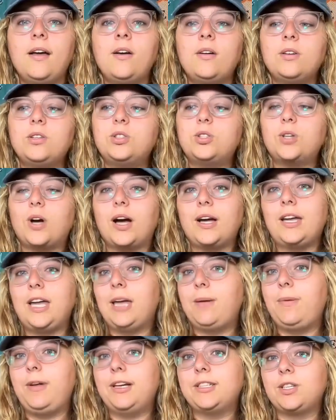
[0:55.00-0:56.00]
Dry
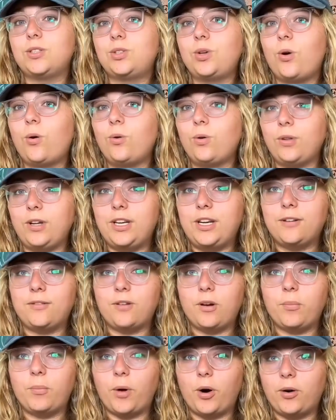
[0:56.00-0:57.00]
camping is a totally
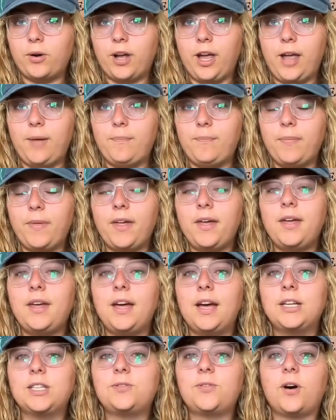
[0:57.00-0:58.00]
different ballgame.
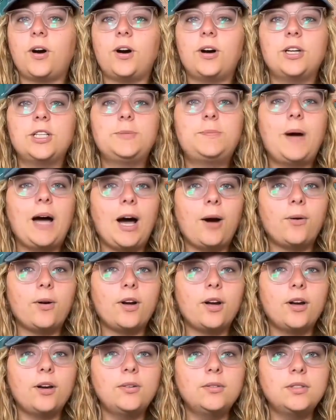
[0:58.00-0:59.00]
As far as
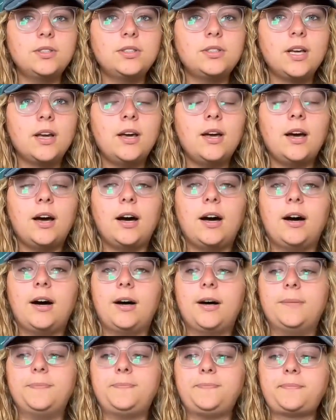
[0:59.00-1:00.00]
power goes,
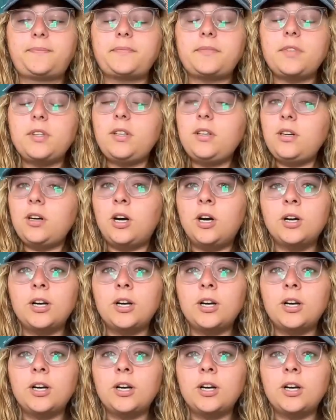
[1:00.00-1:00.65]
our